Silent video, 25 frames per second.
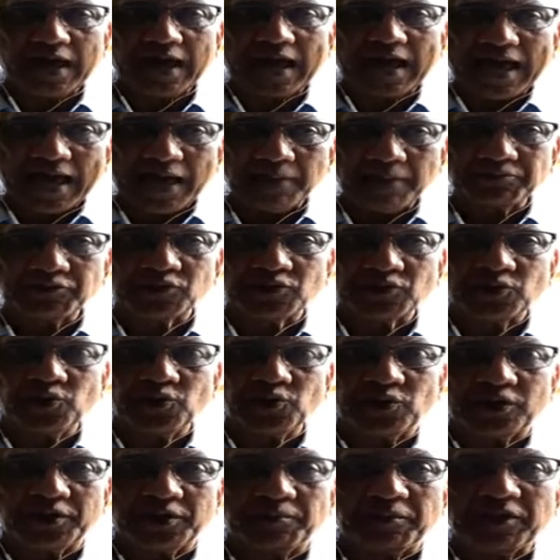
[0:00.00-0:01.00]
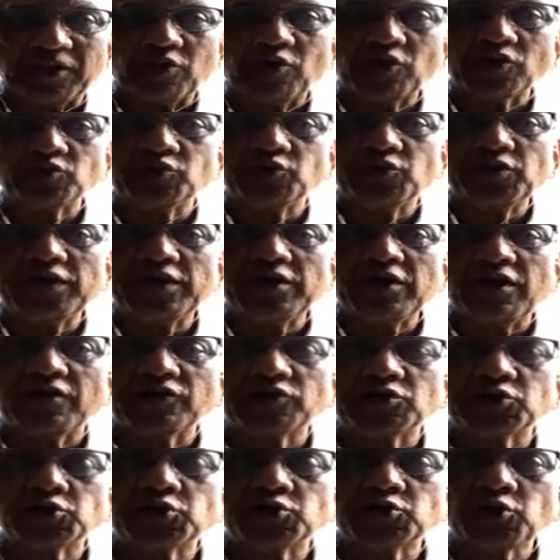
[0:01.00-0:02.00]
Absolutely, because we
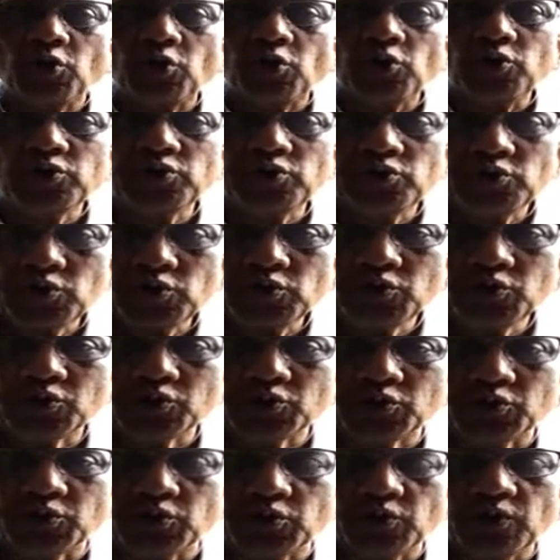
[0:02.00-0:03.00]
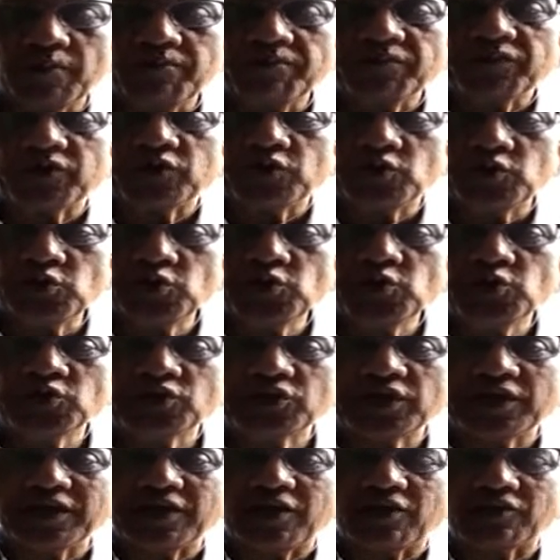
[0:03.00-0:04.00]
are so used to
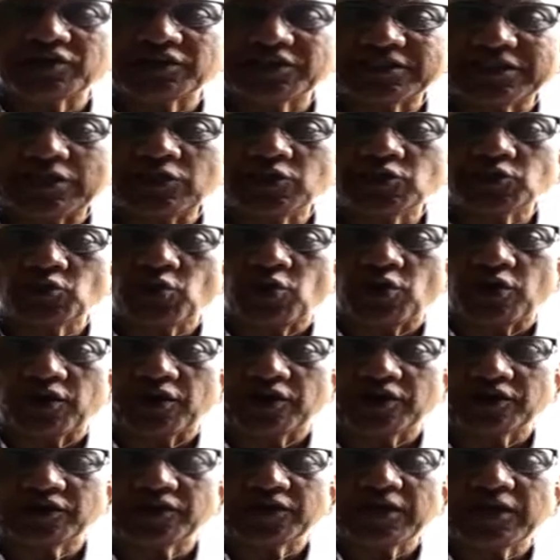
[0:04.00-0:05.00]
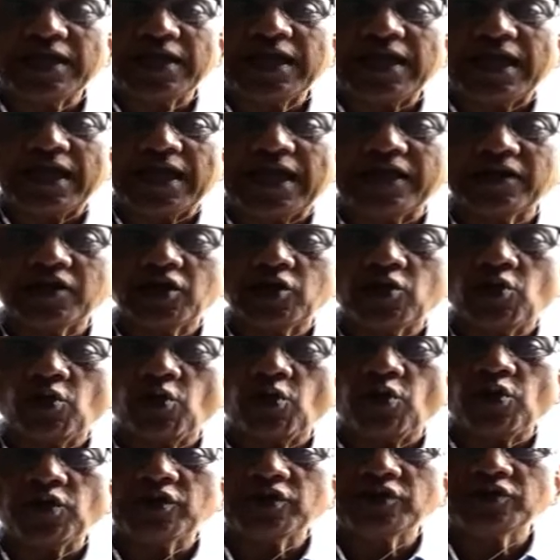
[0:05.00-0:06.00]
using our sense organs and our
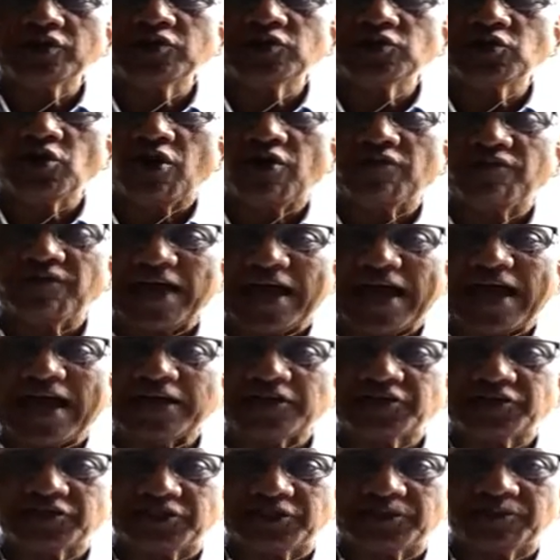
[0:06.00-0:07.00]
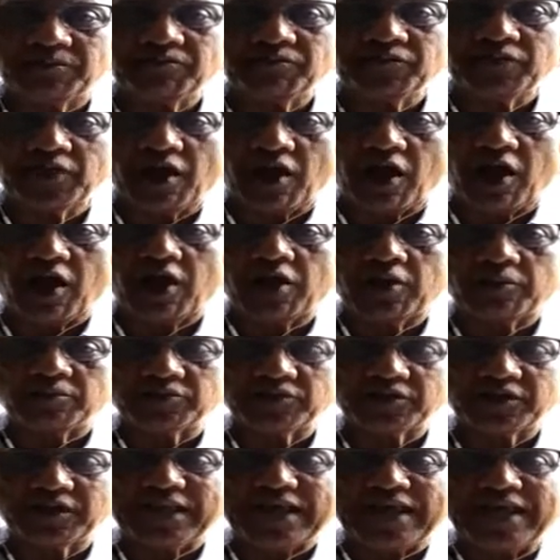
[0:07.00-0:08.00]
organs of action,
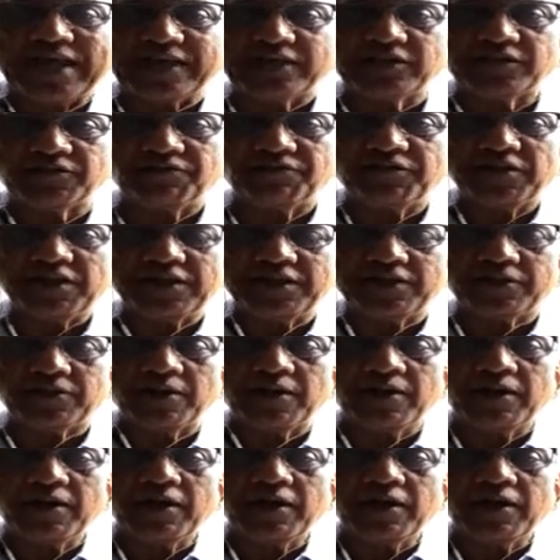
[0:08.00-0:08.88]
arms, legs, feet,